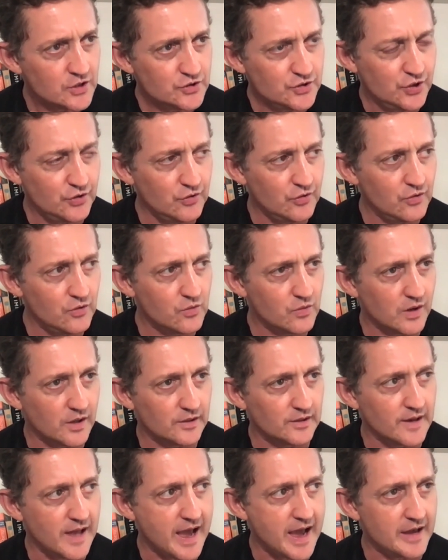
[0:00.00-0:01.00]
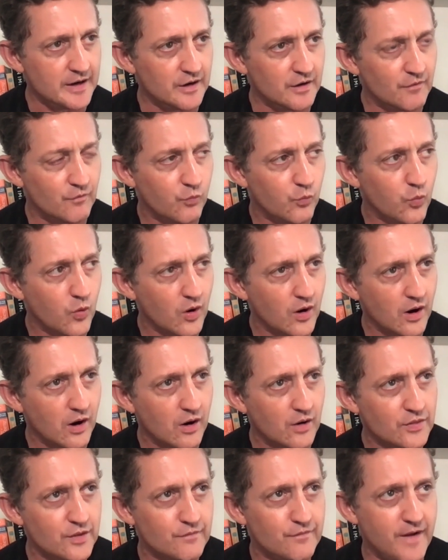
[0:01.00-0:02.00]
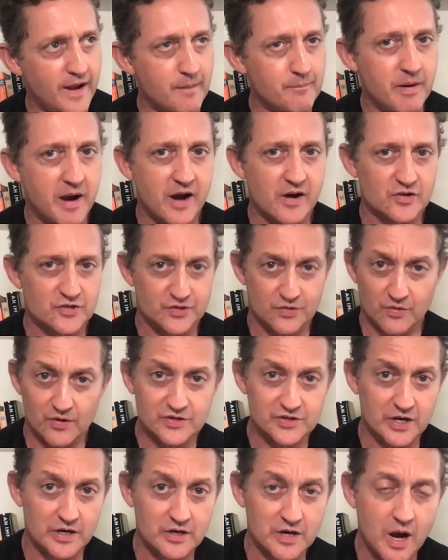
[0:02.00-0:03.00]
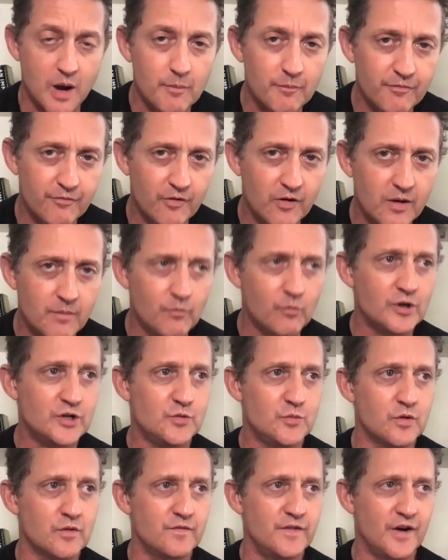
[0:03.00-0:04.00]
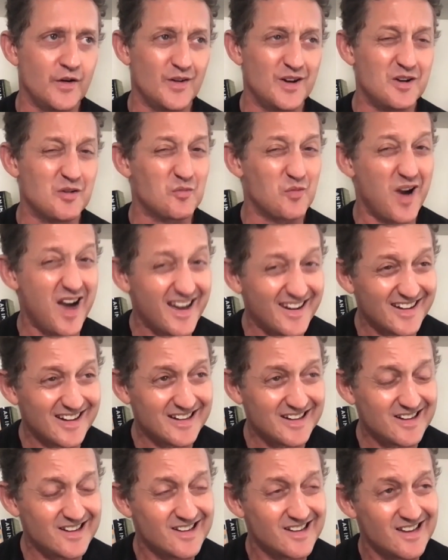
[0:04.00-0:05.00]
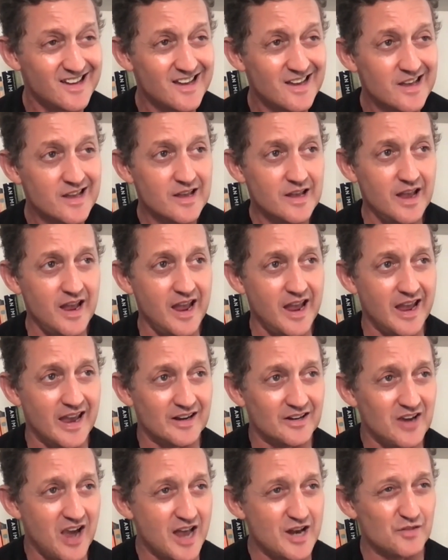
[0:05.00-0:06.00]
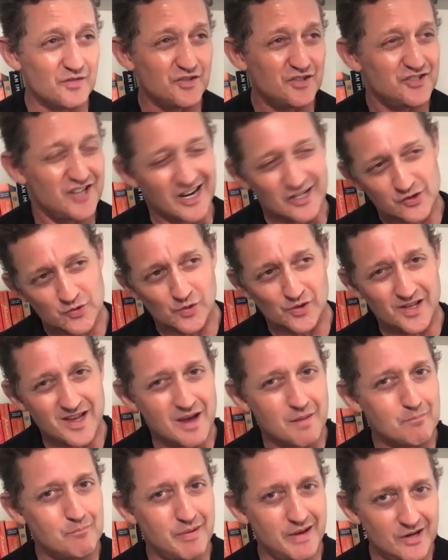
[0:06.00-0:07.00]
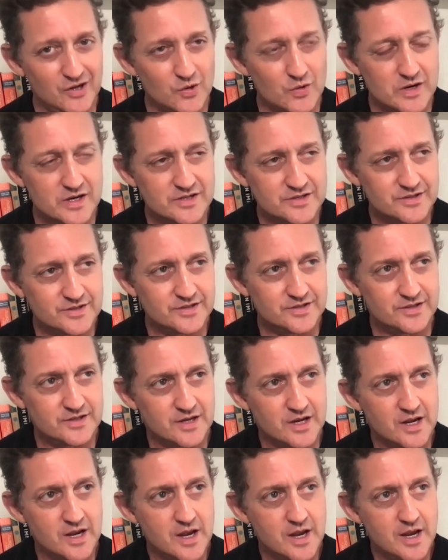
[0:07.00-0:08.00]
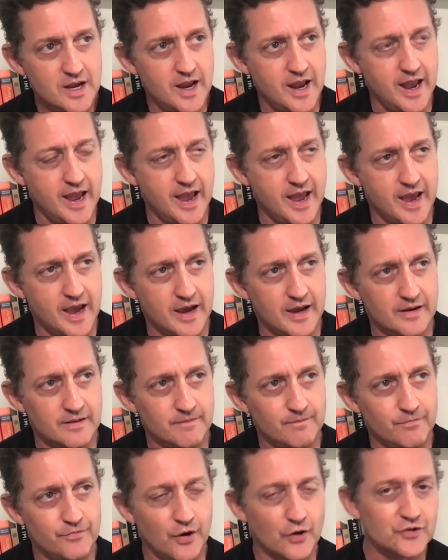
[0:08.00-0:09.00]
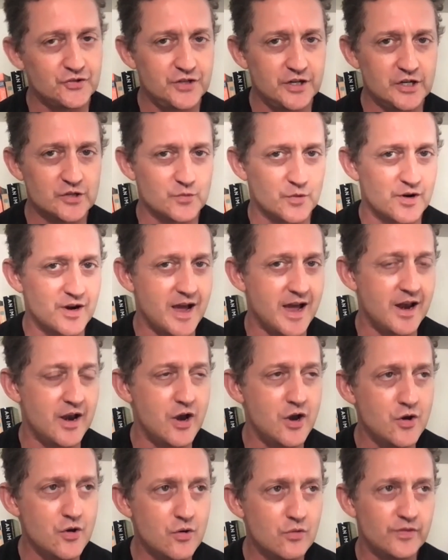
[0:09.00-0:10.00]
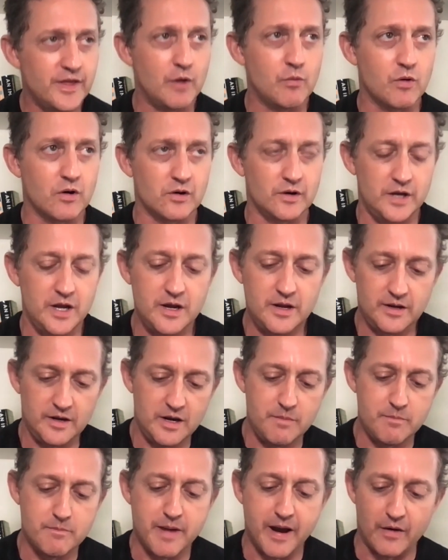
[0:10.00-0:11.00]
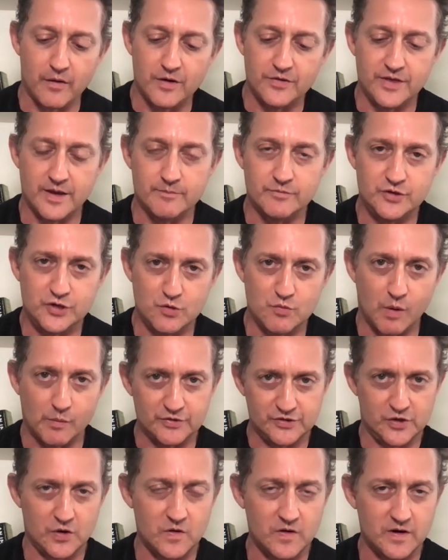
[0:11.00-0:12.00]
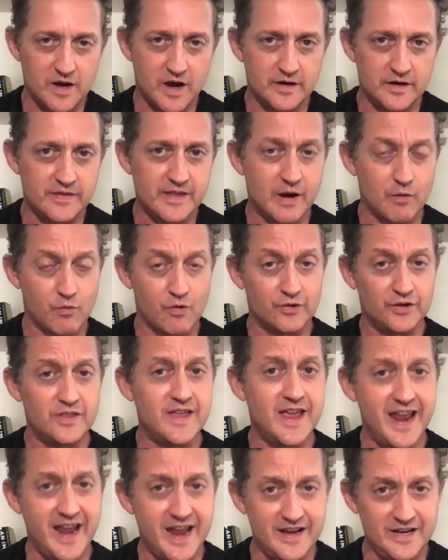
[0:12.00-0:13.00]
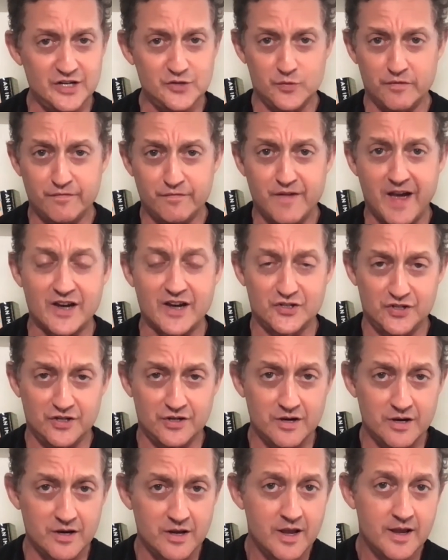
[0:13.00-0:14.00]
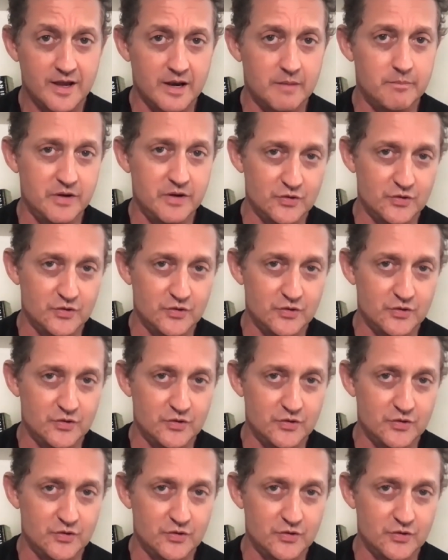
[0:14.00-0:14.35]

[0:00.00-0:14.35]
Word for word: to a lot of where the vampire stories had come from, which were very erotic and kind of sexually ambiguous. And those things were not new. They were he he married them to what was going on in that world in the 80s with fashion and